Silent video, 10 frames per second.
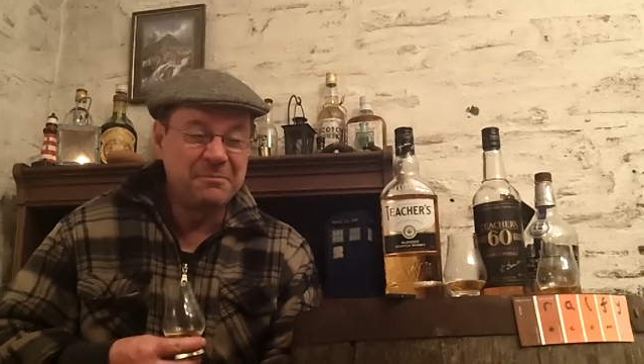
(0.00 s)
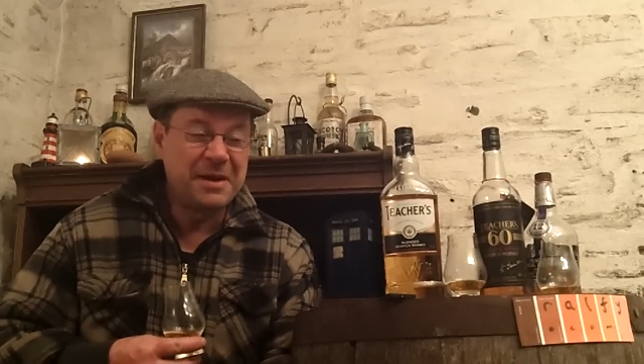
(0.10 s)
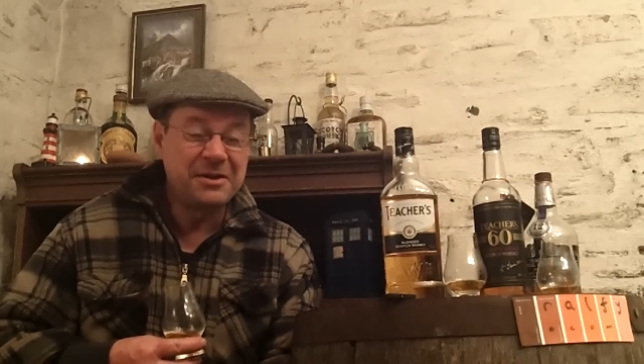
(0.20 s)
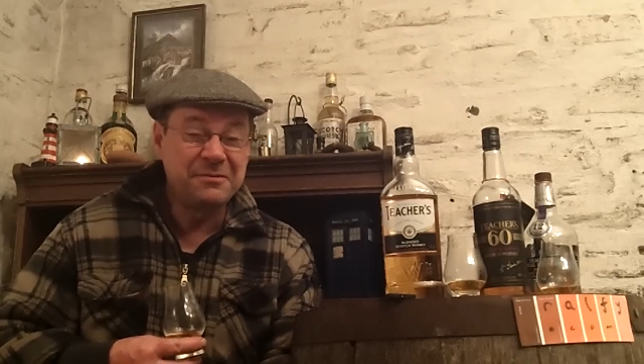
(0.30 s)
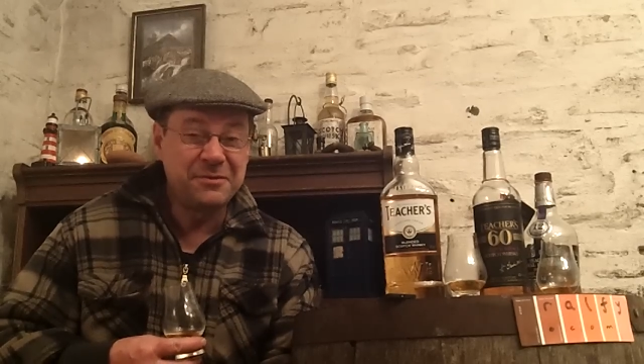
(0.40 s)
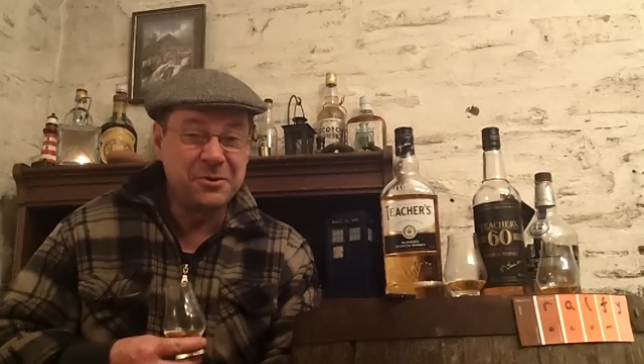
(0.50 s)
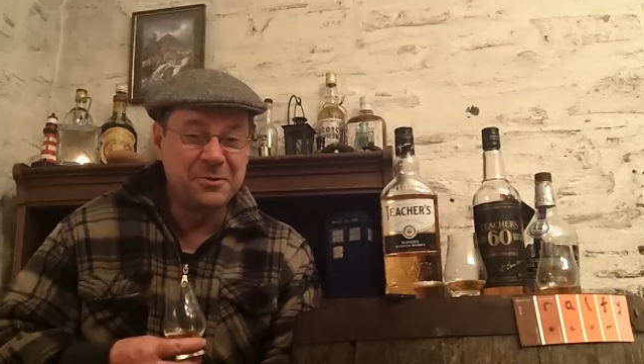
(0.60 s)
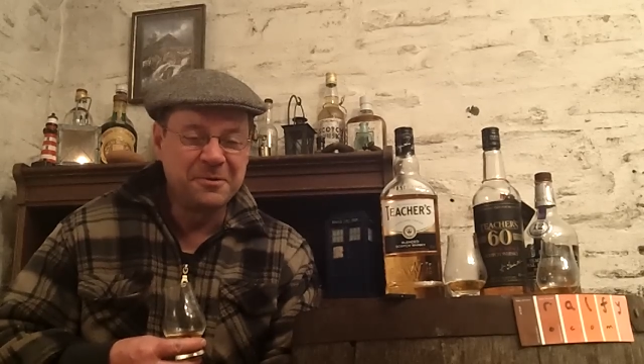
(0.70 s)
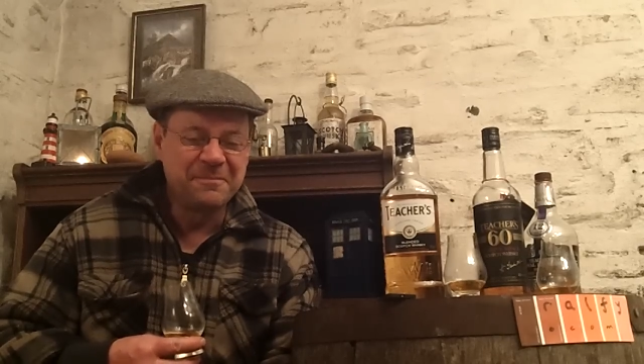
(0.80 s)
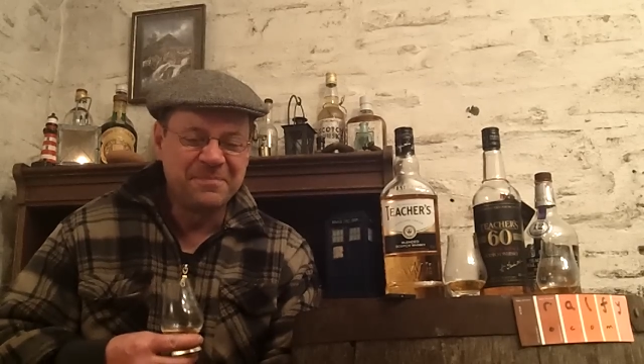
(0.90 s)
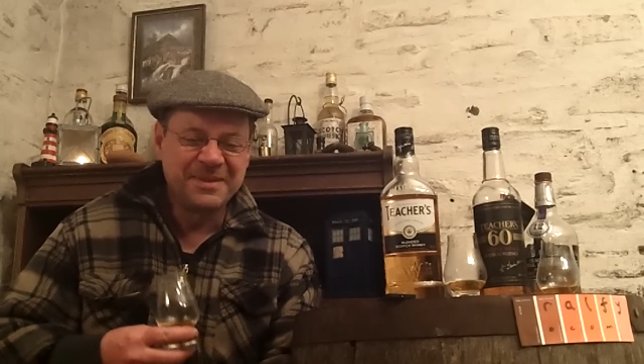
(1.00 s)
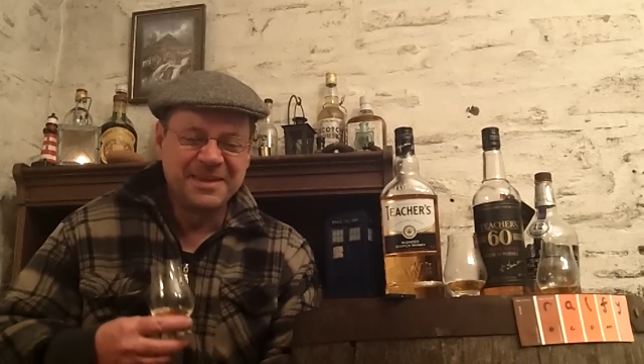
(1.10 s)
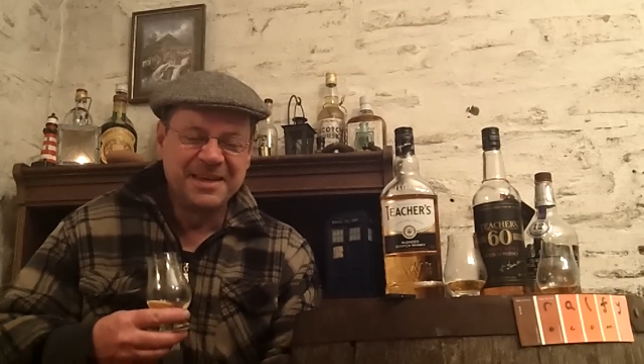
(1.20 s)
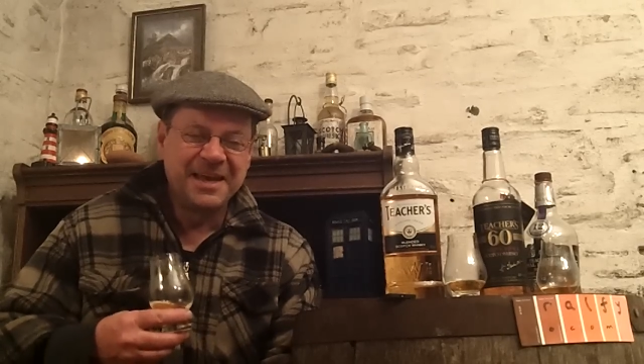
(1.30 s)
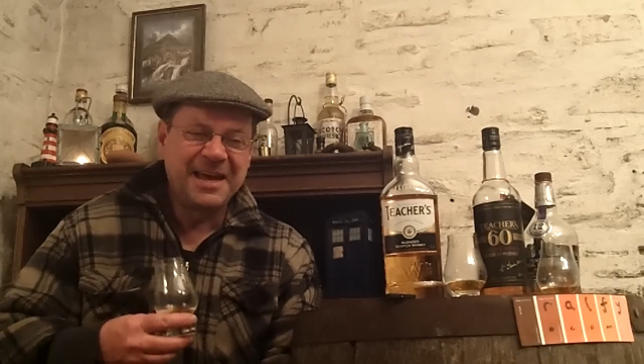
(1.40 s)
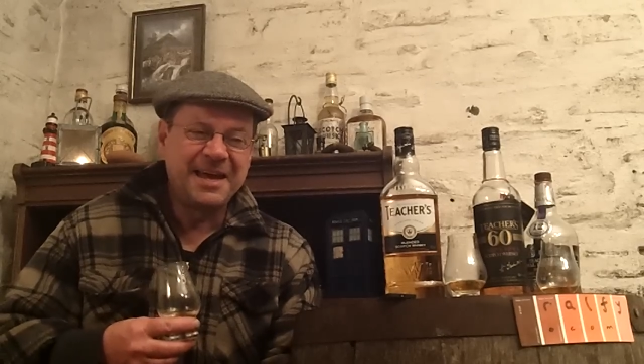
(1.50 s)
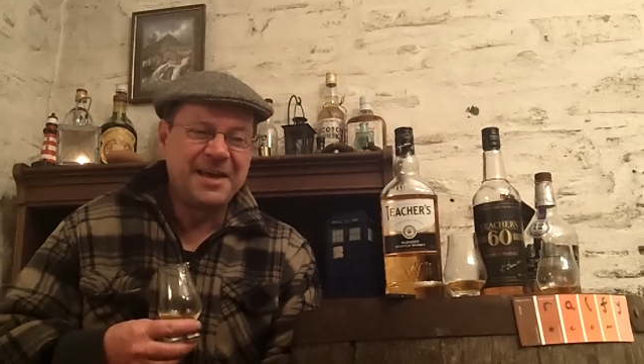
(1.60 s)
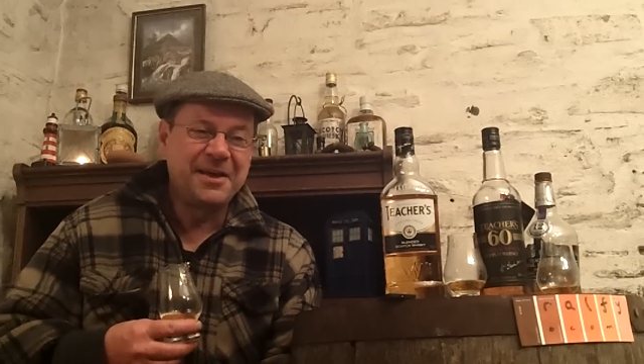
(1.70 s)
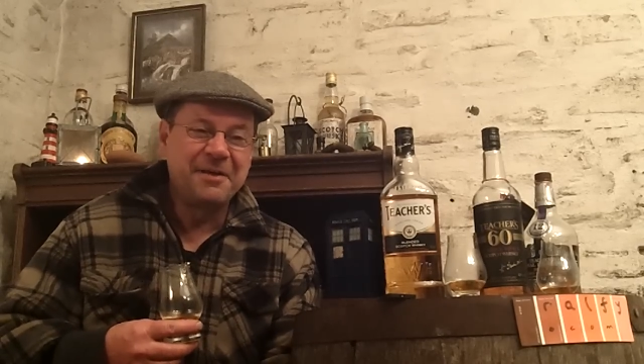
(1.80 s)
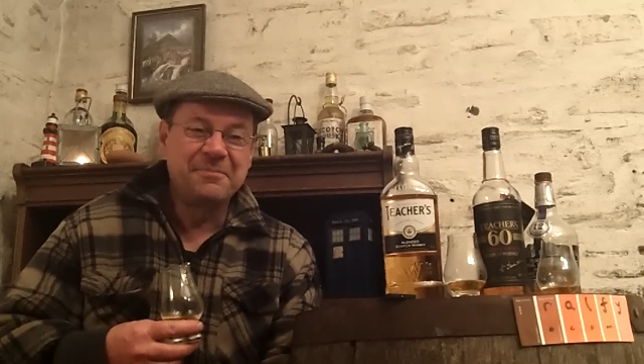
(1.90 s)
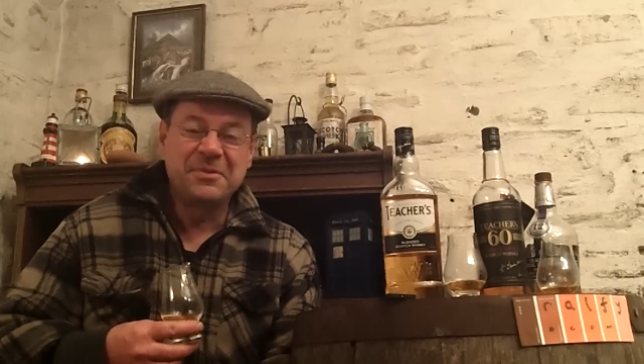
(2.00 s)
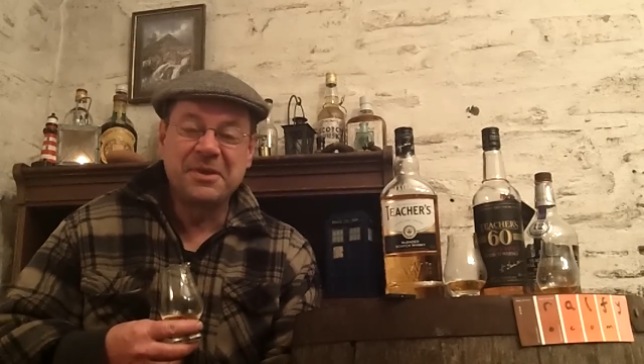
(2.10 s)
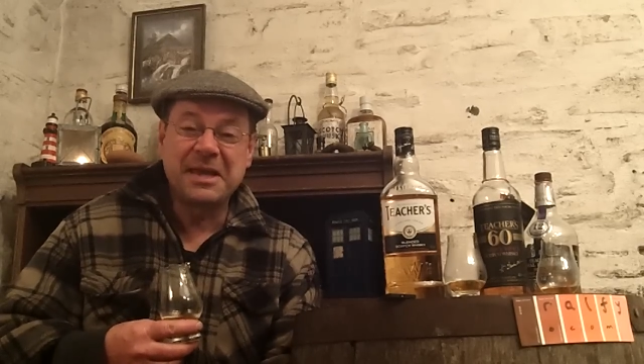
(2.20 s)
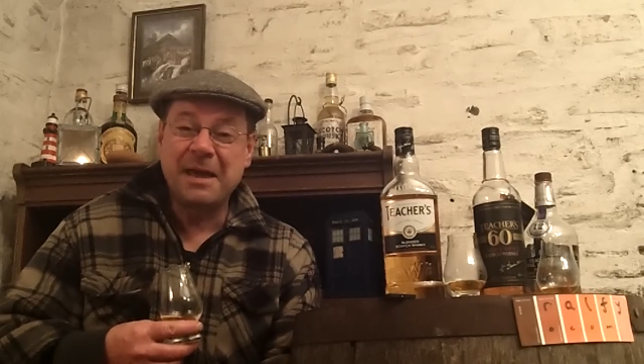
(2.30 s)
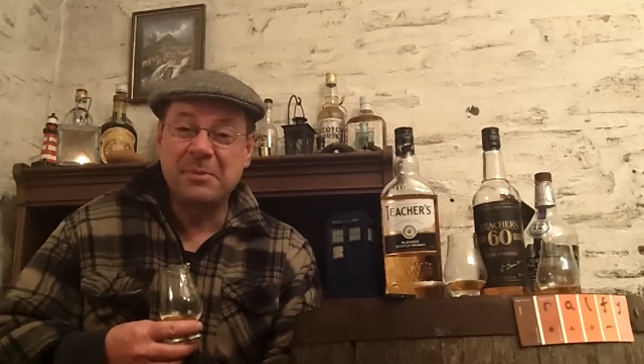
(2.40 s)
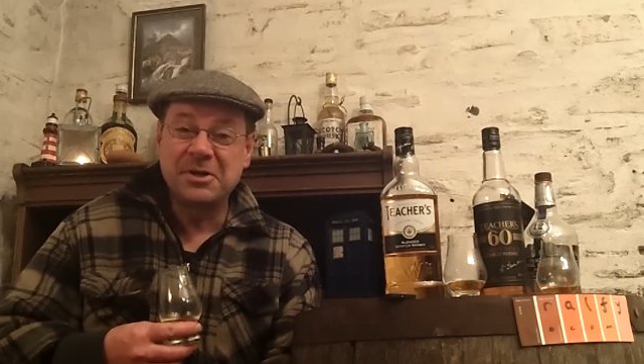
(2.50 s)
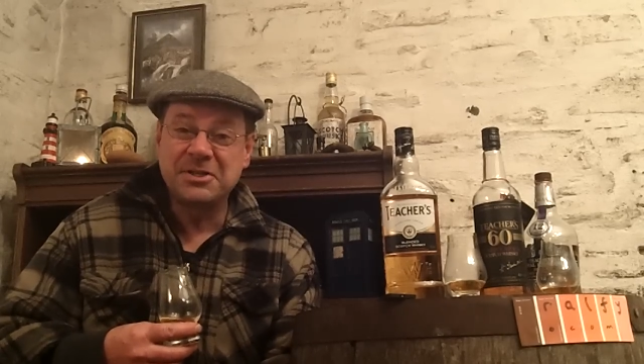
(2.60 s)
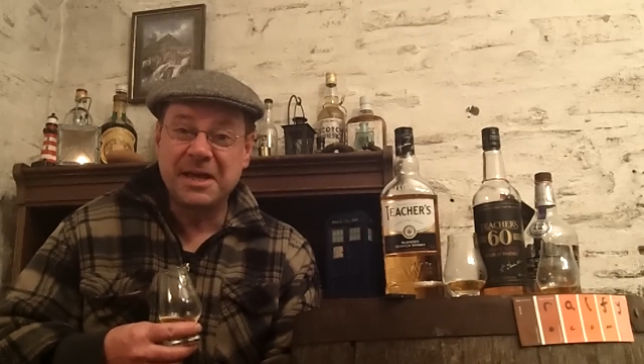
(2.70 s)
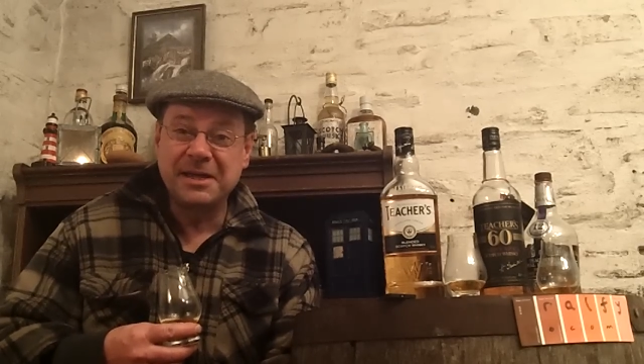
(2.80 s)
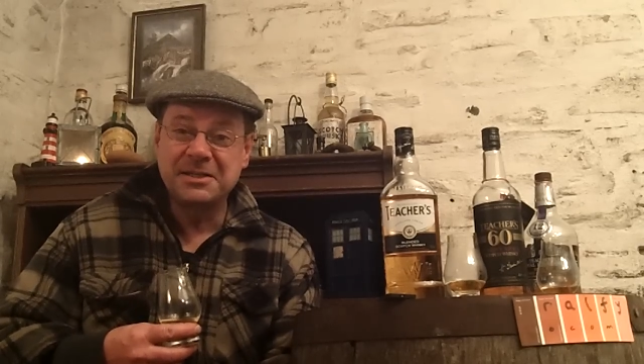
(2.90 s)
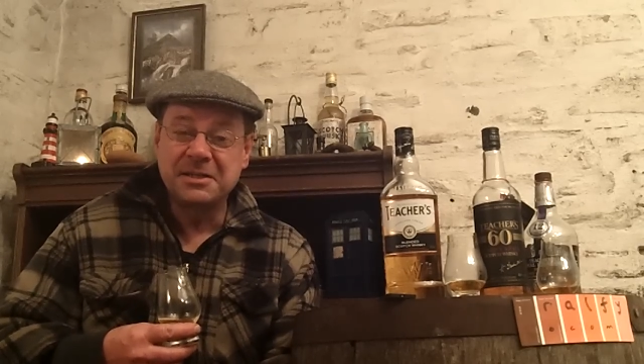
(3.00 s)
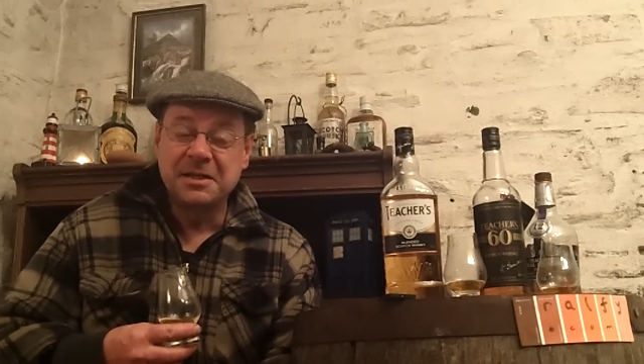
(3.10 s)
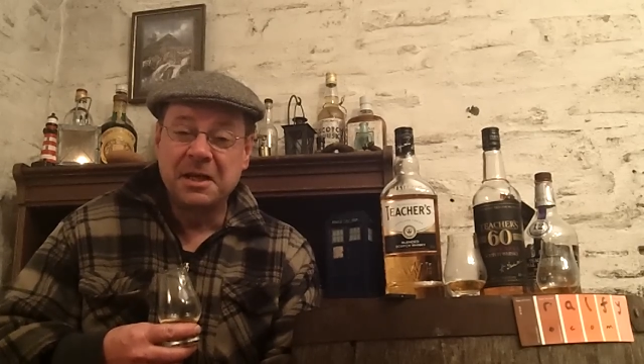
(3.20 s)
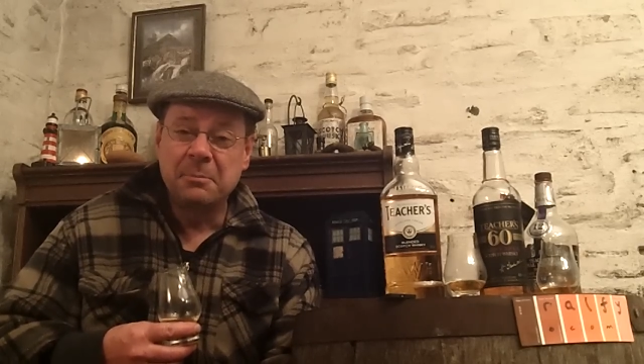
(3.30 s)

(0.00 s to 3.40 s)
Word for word: my review, the camera died.